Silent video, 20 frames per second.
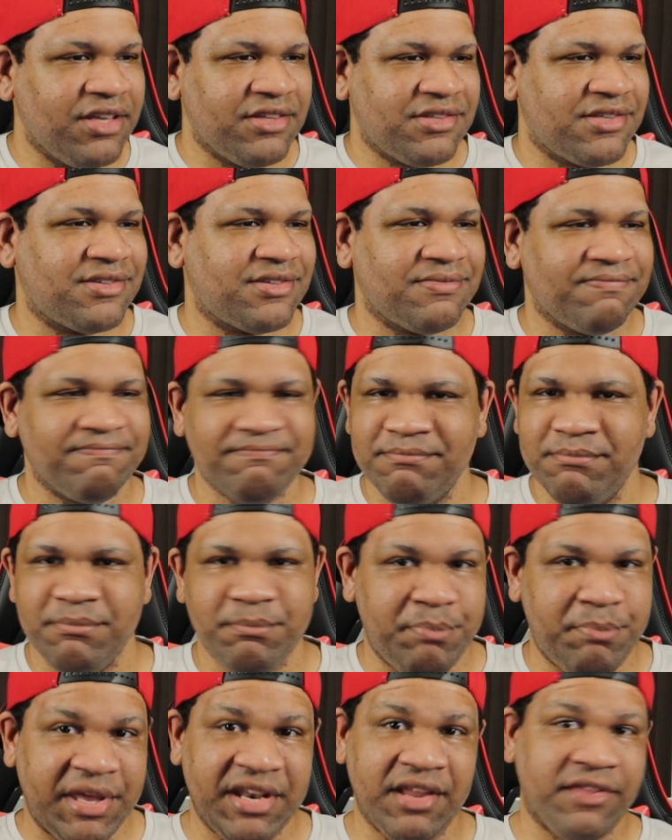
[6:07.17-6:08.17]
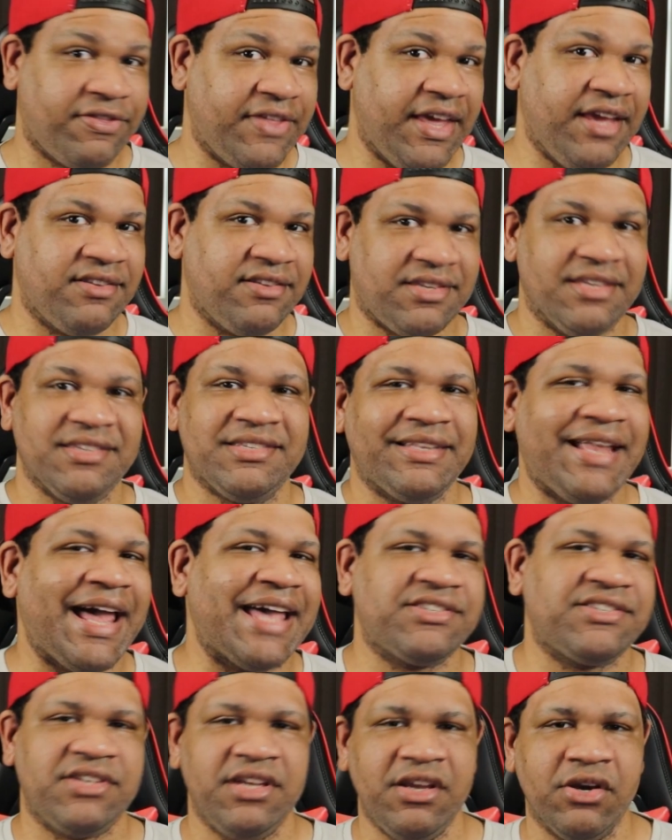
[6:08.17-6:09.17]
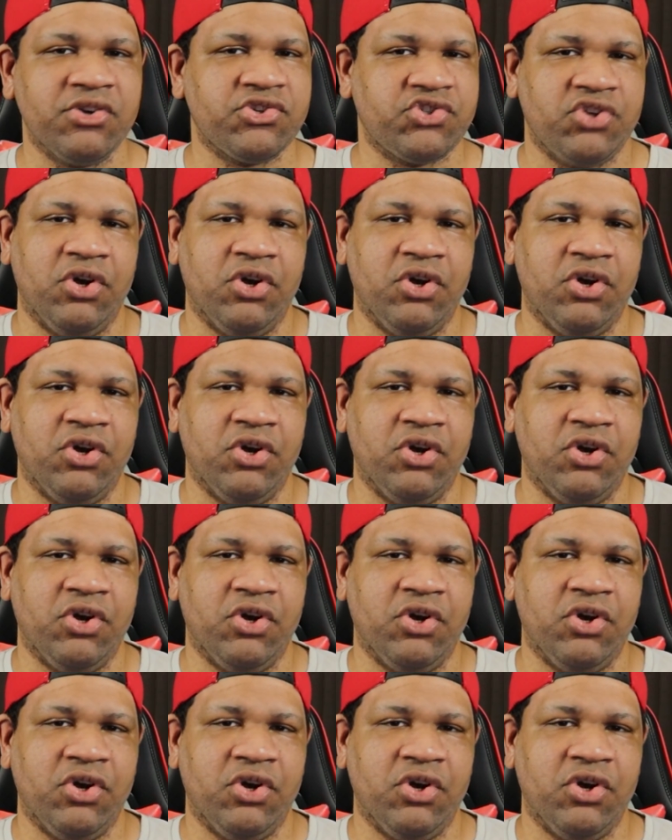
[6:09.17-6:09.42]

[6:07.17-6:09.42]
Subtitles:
It's been a thing since last year,